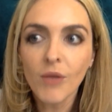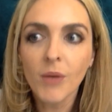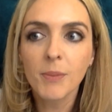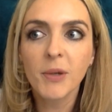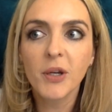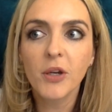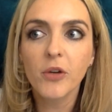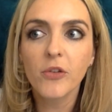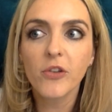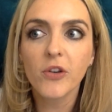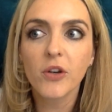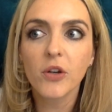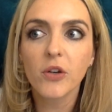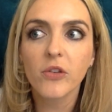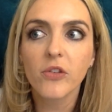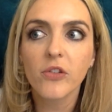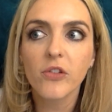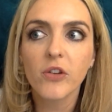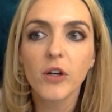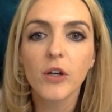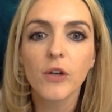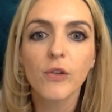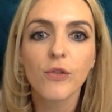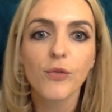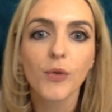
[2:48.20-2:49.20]
because of
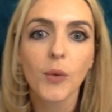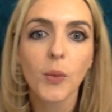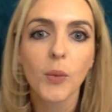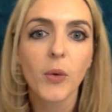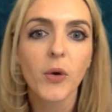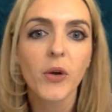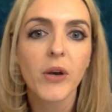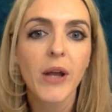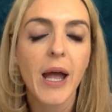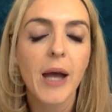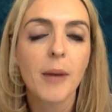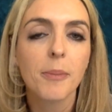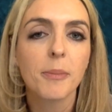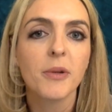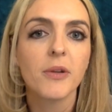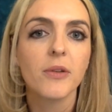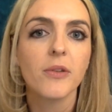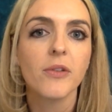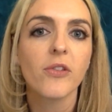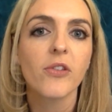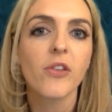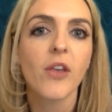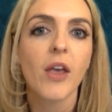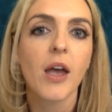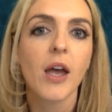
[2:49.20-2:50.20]
concerns for what
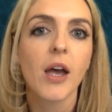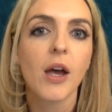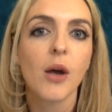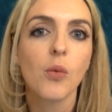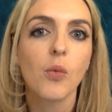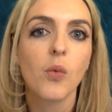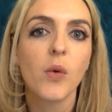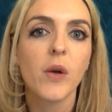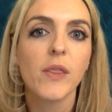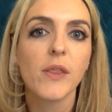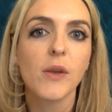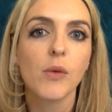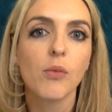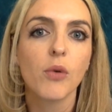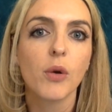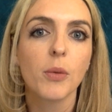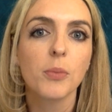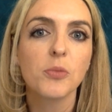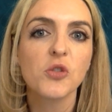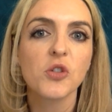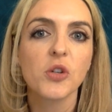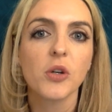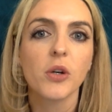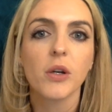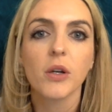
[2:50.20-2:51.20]
happens when they
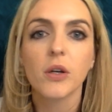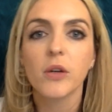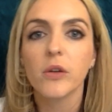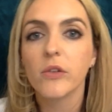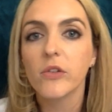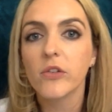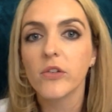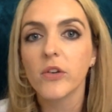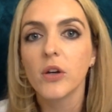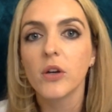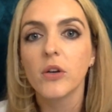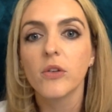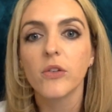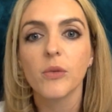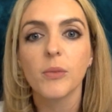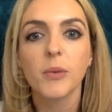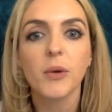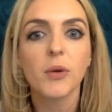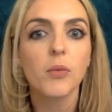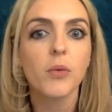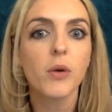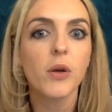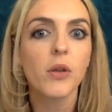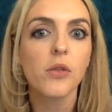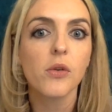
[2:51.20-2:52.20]
rupture and concerns
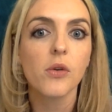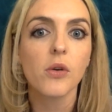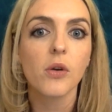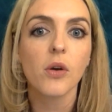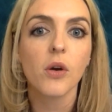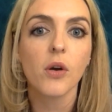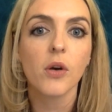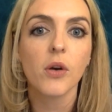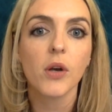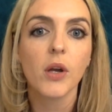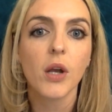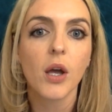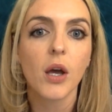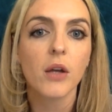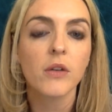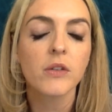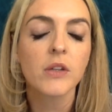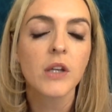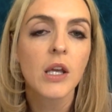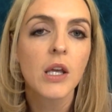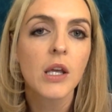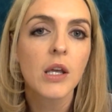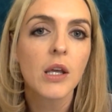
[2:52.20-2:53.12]
about whether or not